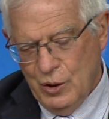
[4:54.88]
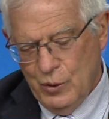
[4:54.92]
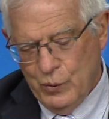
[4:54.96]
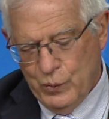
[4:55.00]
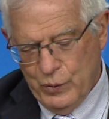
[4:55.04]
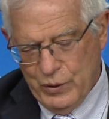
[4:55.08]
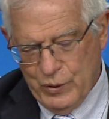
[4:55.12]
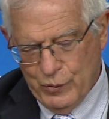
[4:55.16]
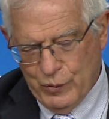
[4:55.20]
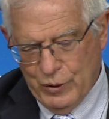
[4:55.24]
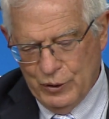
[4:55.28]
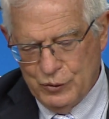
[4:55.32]

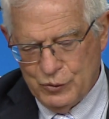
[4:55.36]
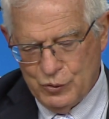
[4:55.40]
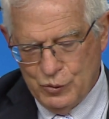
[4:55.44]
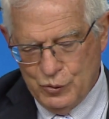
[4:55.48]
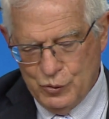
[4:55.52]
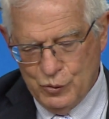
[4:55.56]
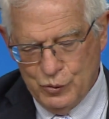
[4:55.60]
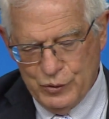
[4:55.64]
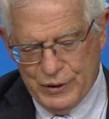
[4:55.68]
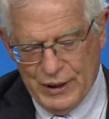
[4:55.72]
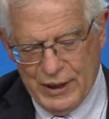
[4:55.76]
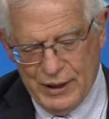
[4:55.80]
We want to
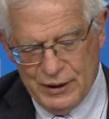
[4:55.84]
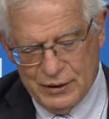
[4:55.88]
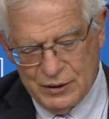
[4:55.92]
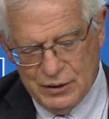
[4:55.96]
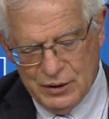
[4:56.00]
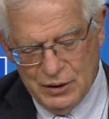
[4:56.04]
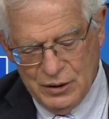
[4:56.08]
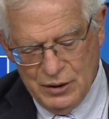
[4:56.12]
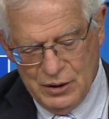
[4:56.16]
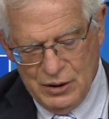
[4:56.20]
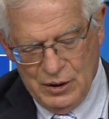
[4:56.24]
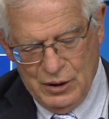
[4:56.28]
do
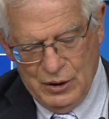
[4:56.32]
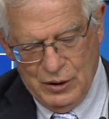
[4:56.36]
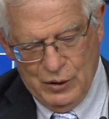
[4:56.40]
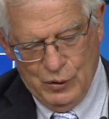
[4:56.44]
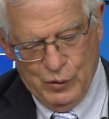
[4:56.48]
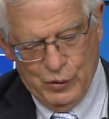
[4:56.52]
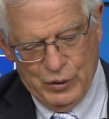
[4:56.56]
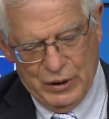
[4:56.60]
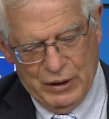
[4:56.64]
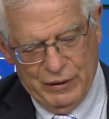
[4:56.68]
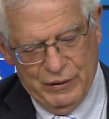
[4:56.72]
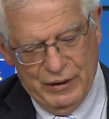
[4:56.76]
that
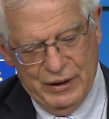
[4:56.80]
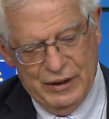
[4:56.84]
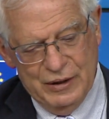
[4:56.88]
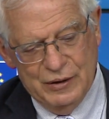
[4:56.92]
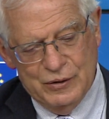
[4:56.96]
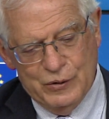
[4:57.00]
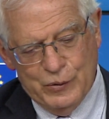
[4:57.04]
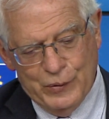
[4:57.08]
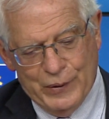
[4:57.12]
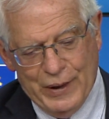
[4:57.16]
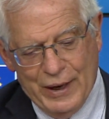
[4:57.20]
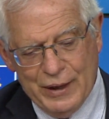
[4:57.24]
on an
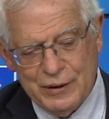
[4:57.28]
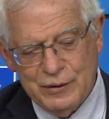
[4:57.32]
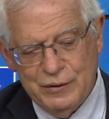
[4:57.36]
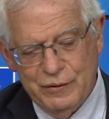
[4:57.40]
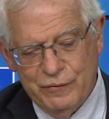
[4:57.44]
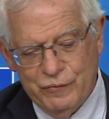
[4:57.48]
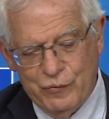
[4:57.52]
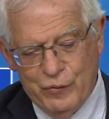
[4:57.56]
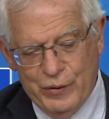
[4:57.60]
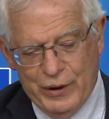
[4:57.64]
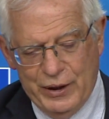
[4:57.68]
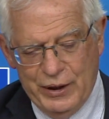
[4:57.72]

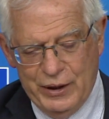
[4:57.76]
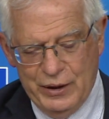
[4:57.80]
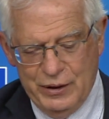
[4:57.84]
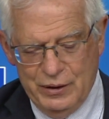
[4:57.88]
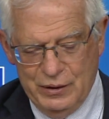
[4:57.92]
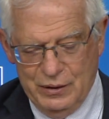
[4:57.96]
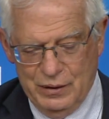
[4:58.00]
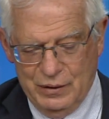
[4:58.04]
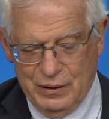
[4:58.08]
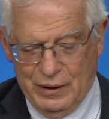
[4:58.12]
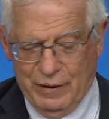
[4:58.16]
interactive way.